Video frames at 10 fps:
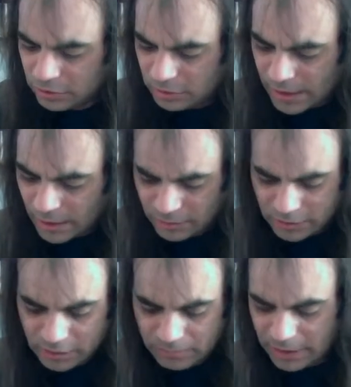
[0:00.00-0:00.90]
So now it's
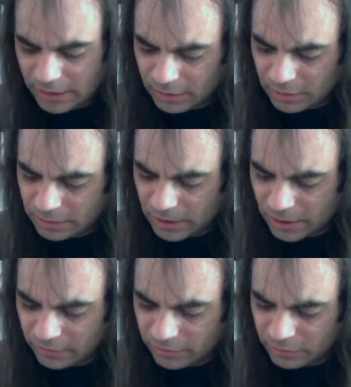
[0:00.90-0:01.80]
going to be here, and this will be
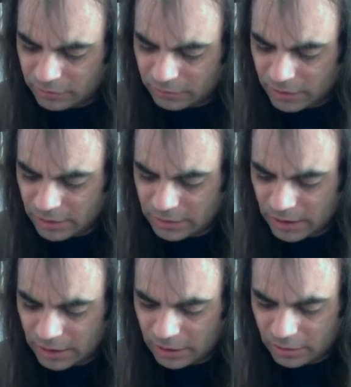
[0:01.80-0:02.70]
like the 1st fret,
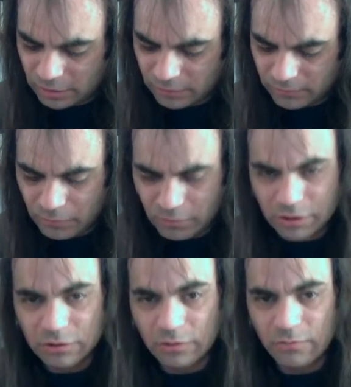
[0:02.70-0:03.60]
2nd, 3rd, 4th,
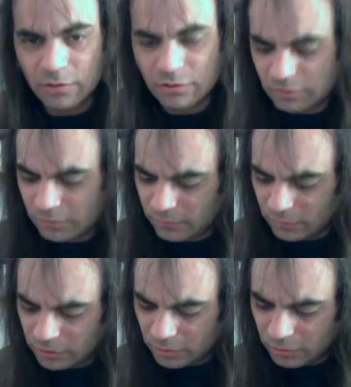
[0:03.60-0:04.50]
and so forth and so
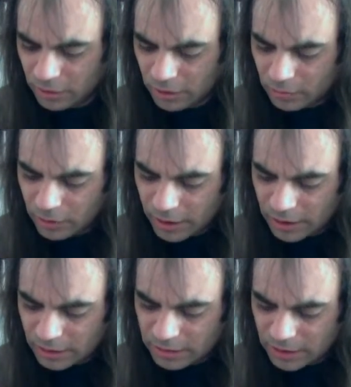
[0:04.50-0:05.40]
forth. So we're like
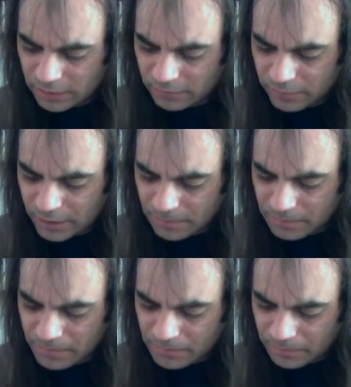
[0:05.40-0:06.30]
on the 2nd
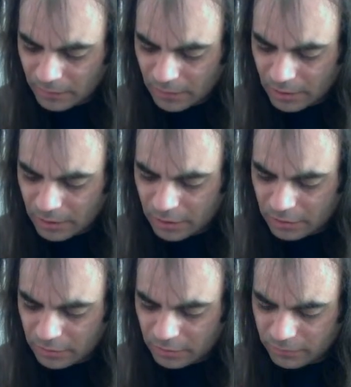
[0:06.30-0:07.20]
fret,
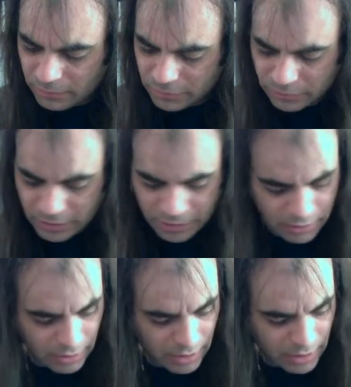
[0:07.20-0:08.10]
3rd
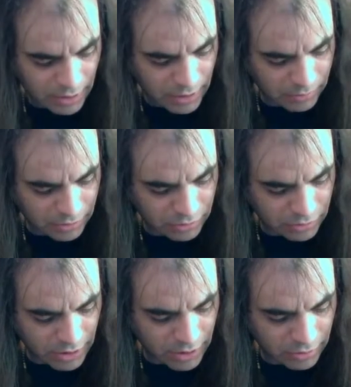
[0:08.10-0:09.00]
string, and I'm just
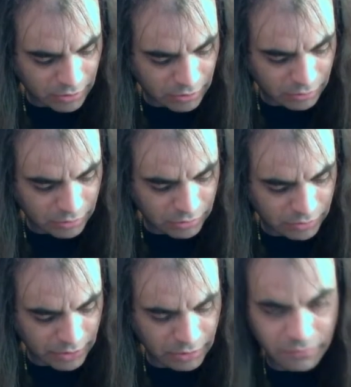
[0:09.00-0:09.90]
hitting the 3rd
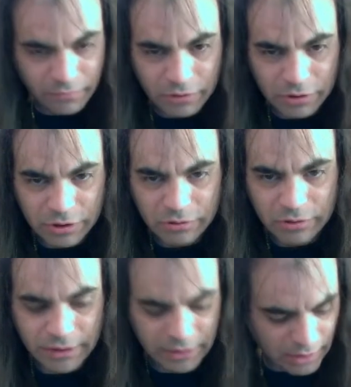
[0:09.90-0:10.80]
string, the 1st
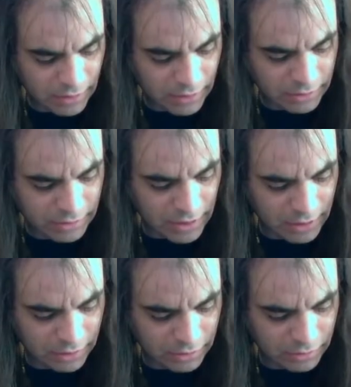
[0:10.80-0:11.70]
string, and then the
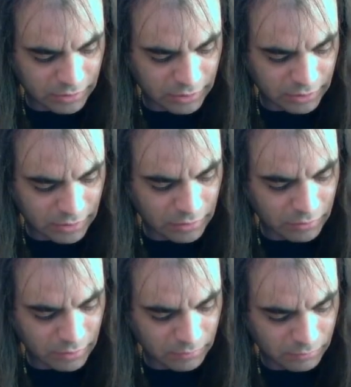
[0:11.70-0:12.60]
2nd string, and
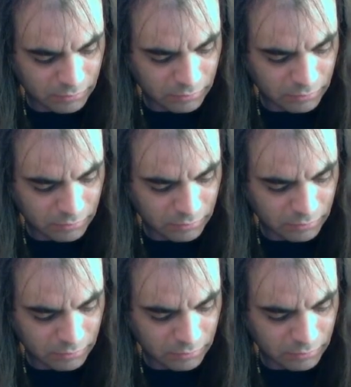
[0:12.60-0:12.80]
going.